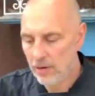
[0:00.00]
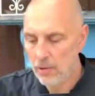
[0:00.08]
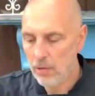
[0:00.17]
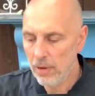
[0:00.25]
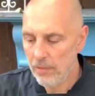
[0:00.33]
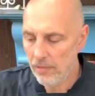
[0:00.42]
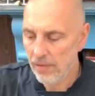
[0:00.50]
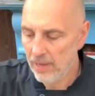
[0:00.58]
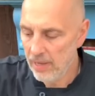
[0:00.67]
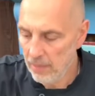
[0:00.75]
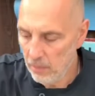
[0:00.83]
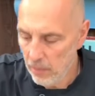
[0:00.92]
great thing
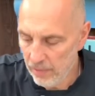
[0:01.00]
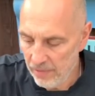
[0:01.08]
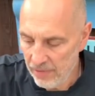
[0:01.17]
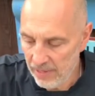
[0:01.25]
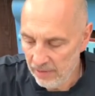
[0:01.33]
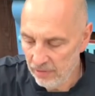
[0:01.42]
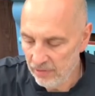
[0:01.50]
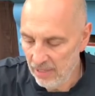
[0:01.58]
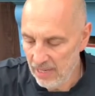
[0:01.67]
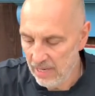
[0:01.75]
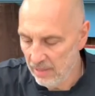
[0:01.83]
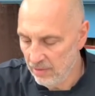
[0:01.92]
with this
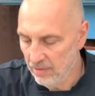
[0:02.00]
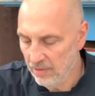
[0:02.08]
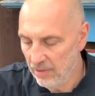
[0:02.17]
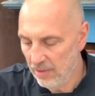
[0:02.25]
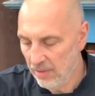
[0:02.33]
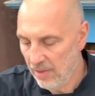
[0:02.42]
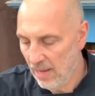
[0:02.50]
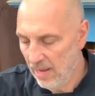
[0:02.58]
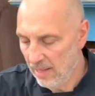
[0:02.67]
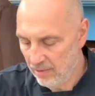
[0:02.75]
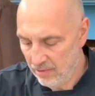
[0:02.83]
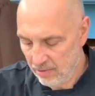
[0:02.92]
is
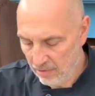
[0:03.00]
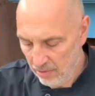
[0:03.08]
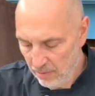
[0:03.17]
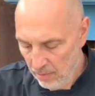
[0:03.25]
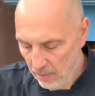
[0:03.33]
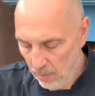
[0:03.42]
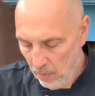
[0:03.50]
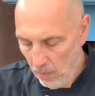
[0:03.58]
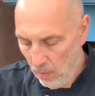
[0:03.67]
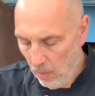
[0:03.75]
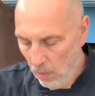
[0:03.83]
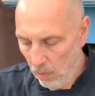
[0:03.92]
that,
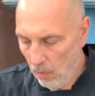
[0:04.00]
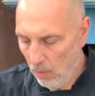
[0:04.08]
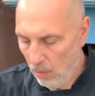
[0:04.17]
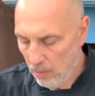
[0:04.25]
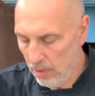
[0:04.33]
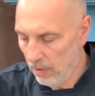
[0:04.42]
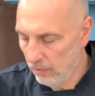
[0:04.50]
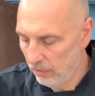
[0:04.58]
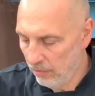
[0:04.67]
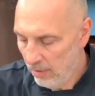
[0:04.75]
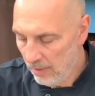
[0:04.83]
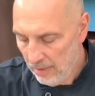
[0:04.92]
oh
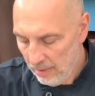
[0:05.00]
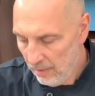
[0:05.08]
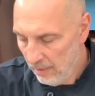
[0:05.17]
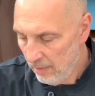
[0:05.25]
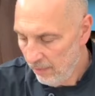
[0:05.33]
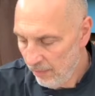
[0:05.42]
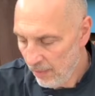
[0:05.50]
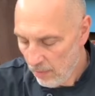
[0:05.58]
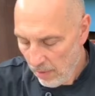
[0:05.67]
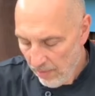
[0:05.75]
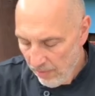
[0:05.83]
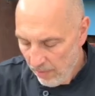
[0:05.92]
gosh, the
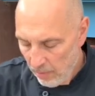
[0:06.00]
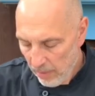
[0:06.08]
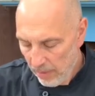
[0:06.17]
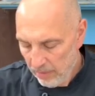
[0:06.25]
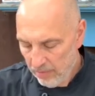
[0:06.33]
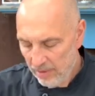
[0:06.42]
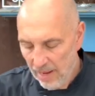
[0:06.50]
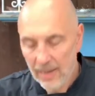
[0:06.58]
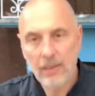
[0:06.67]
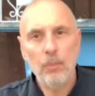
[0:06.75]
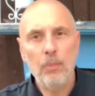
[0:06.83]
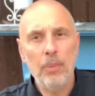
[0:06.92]
great thing with this, that
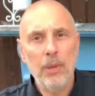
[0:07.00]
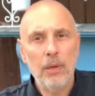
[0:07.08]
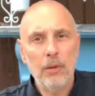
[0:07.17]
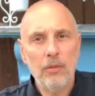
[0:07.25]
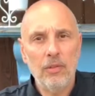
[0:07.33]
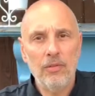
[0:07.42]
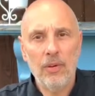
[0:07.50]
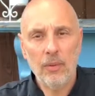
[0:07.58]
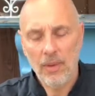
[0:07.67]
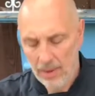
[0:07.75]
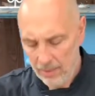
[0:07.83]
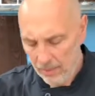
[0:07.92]
is beautiful.
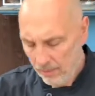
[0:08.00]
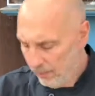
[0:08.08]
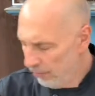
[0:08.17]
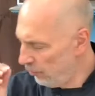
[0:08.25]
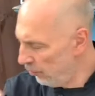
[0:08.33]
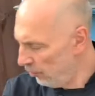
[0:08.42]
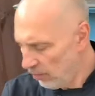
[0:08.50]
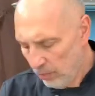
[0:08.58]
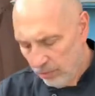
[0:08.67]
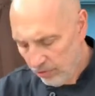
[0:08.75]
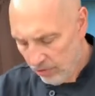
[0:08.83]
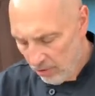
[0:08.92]
That
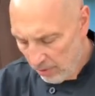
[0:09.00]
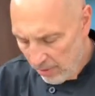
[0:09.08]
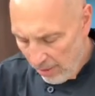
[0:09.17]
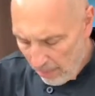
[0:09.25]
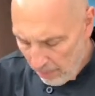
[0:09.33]
sauce is cooked down